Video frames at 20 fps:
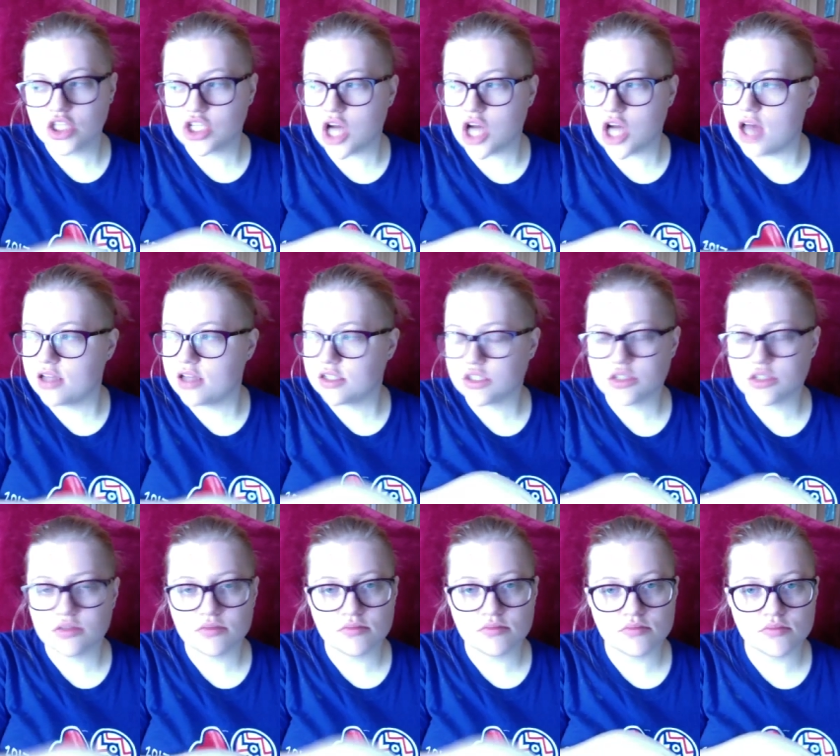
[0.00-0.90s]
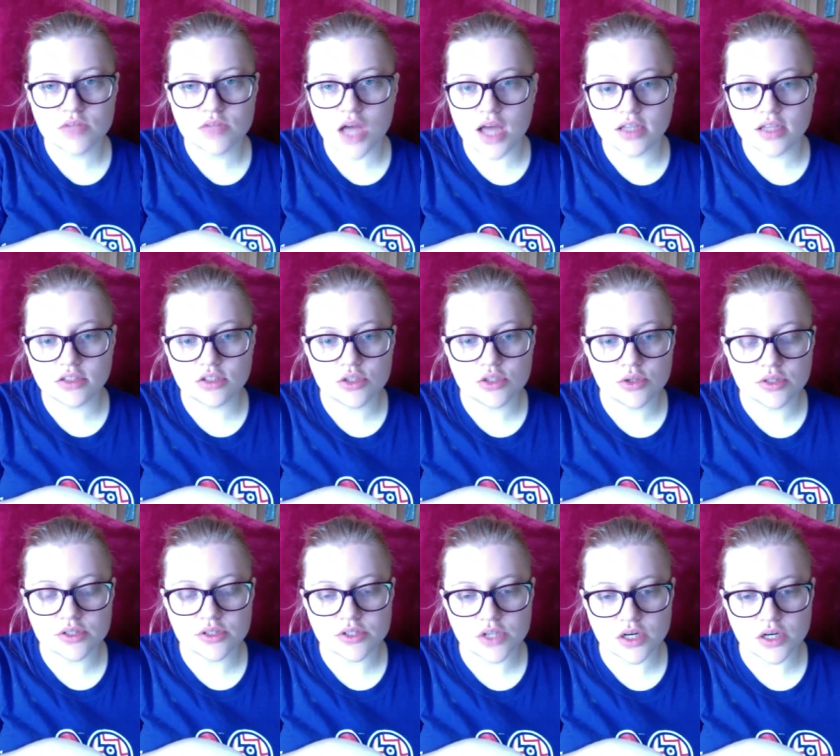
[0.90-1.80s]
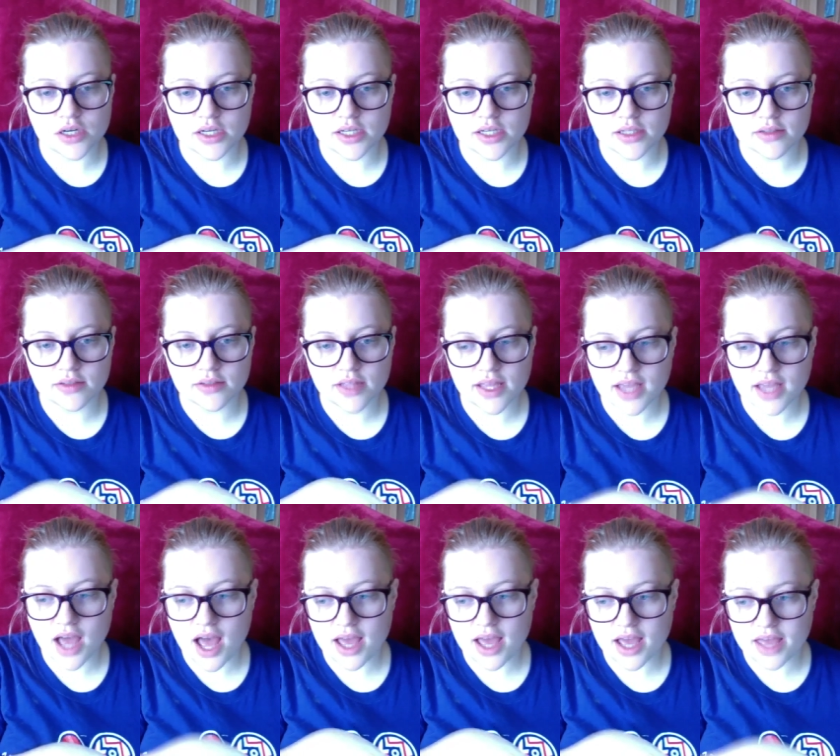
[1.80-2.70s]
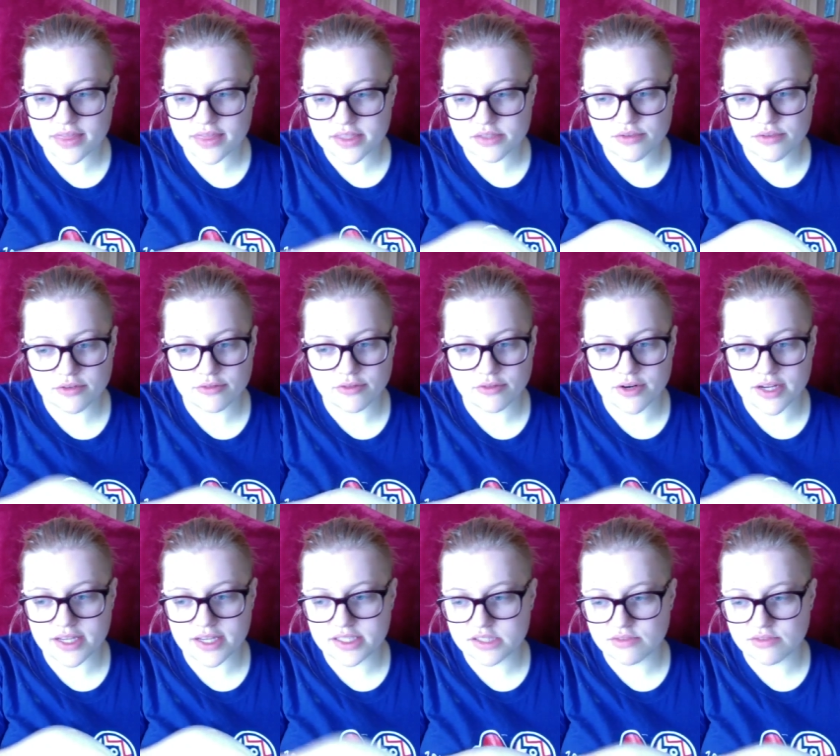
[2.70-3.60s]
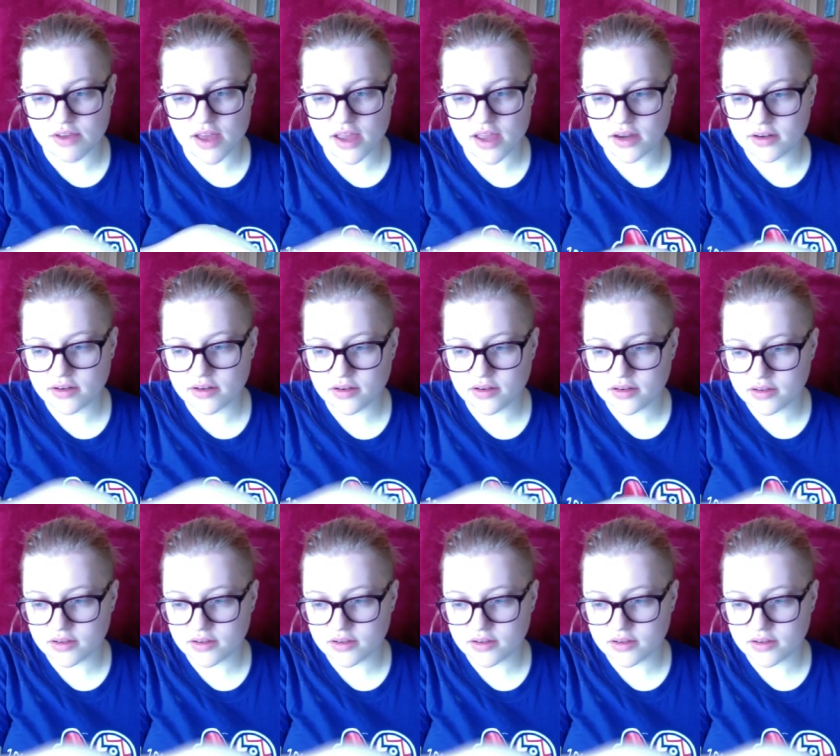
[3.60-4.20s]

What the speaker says: not too concerning. Like, I got this for free, it's fine.